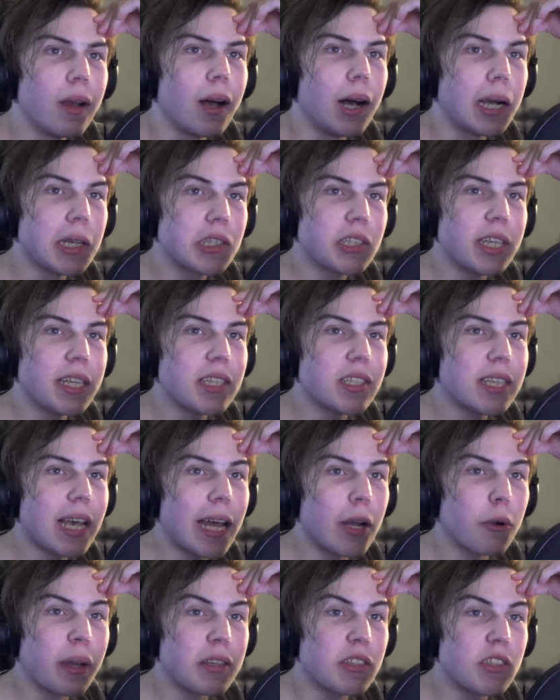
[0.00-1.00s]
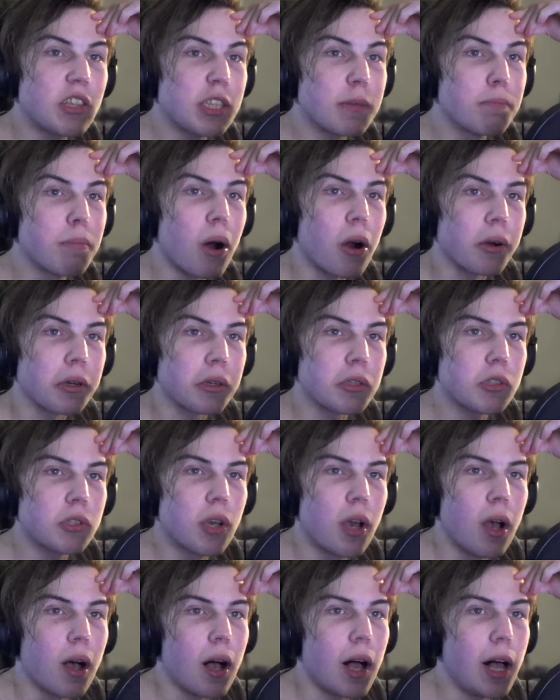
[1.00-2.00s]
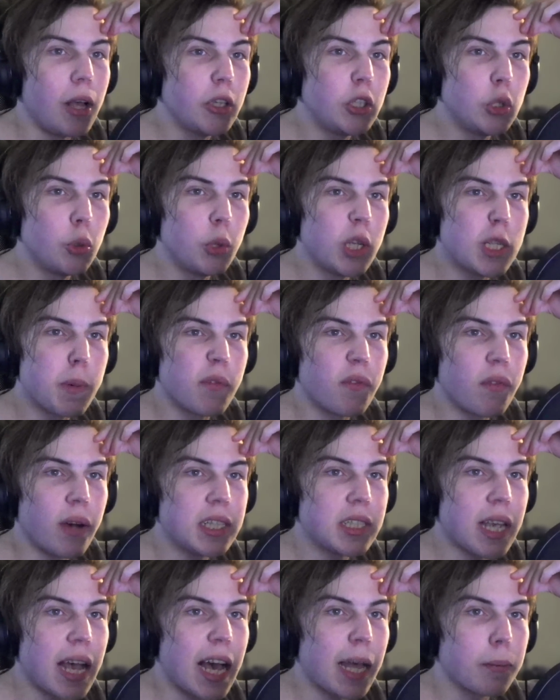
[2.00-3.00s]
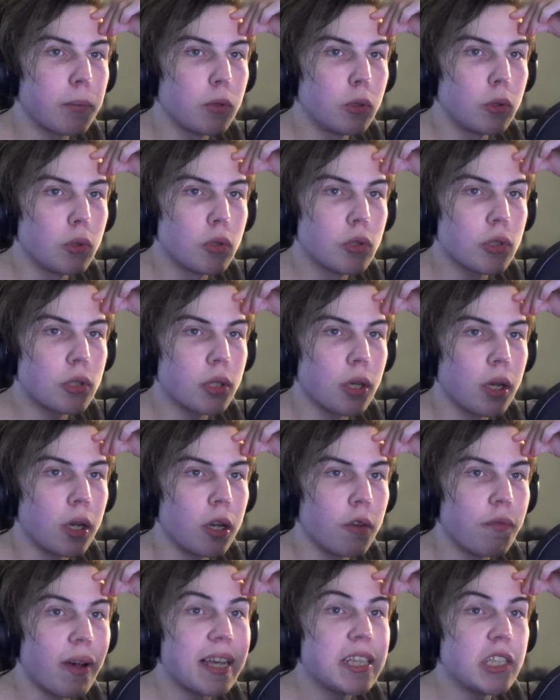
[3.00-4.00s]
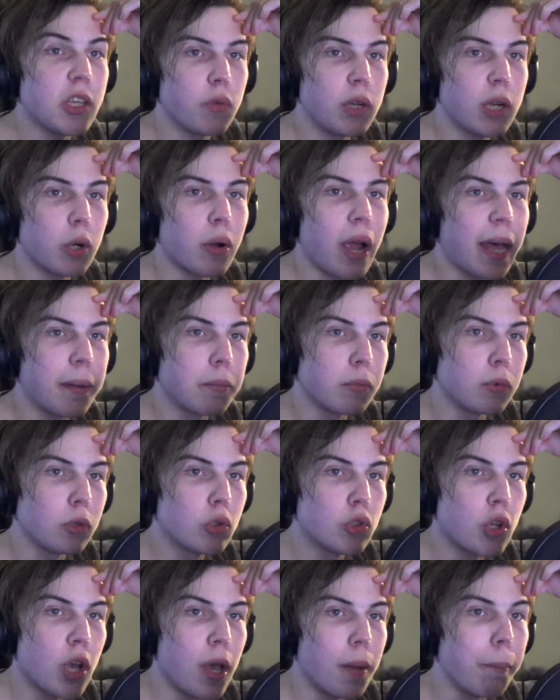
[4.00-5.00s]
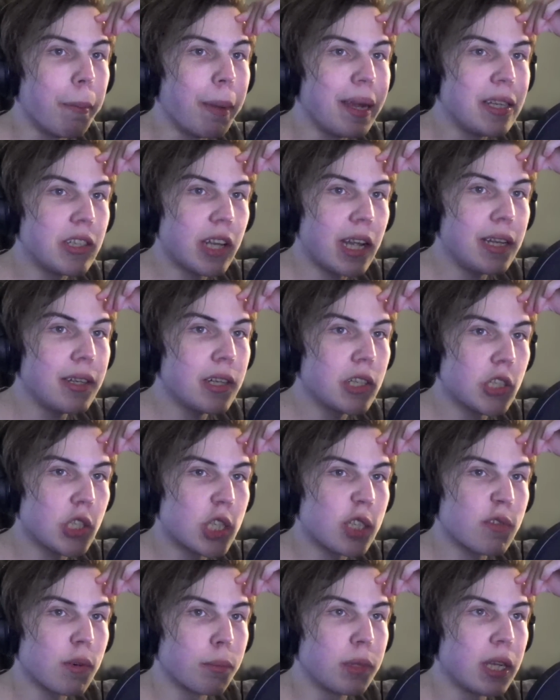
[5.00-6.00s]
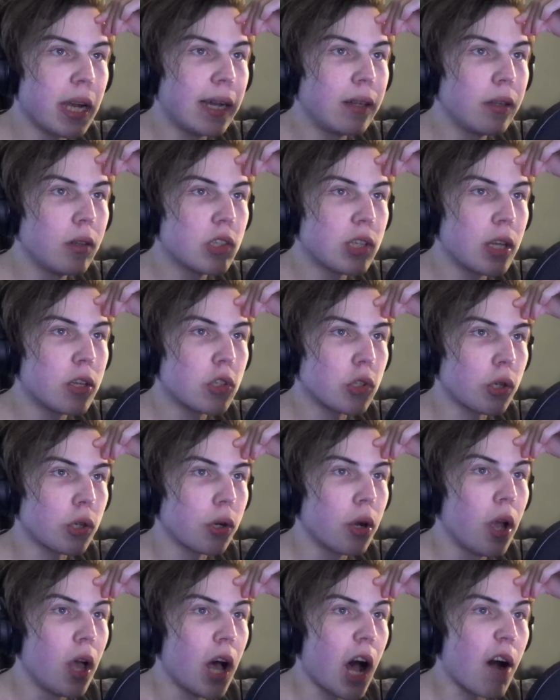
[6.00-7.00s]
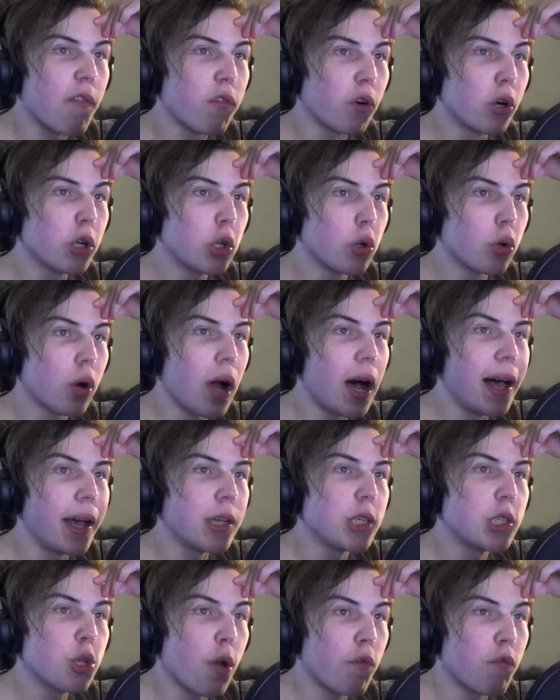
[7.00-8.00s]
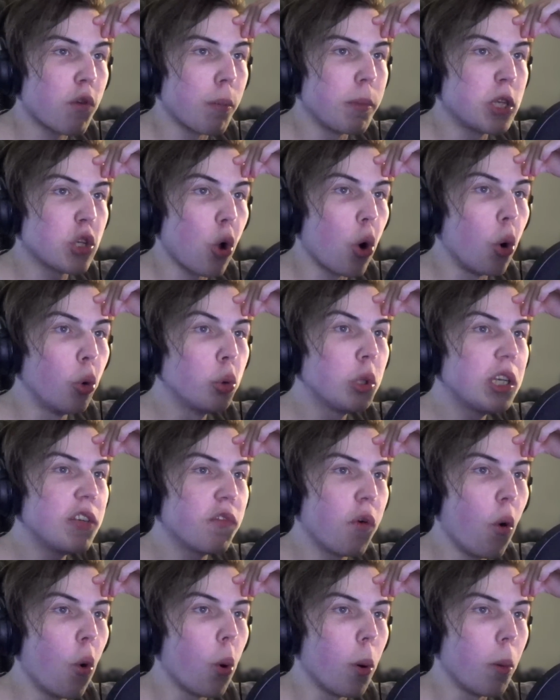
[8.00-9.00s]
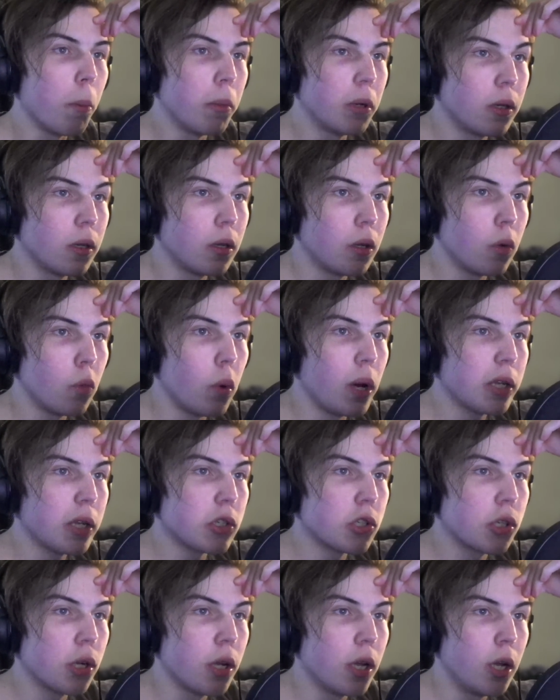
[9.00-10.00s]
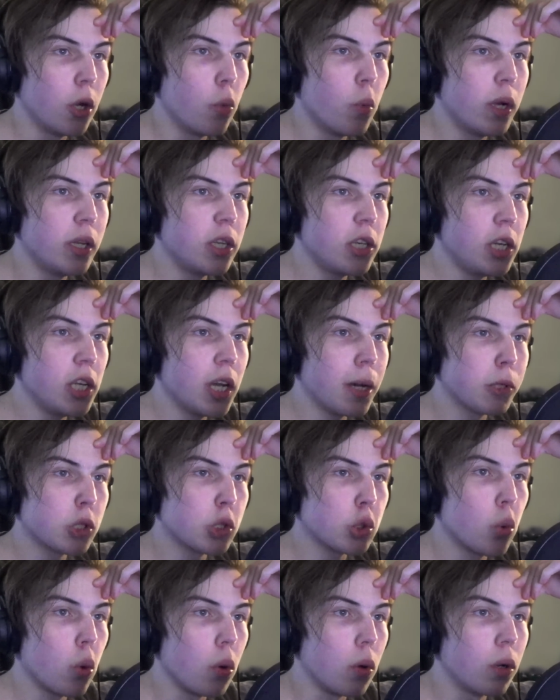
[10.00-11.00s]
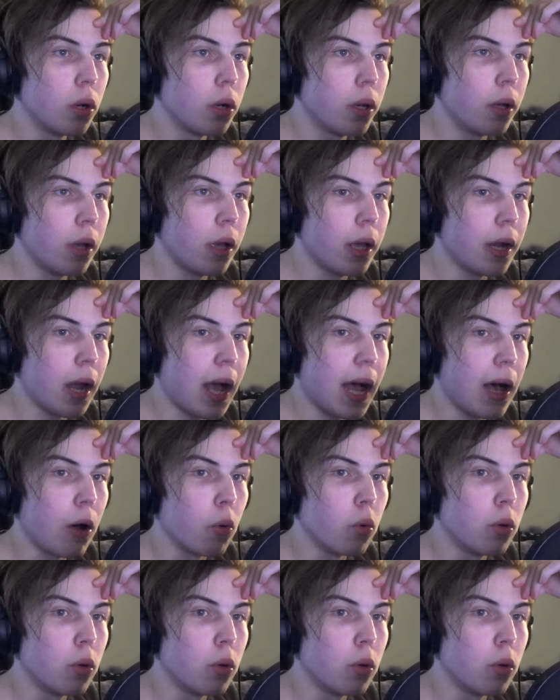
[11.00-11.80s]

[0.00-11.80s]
Saint Saturn has disembarked. All units but Vice and Rear Admirals, maintain distance from the island center. Avert your eyes from his holy form. What? When did he come ashore? And how?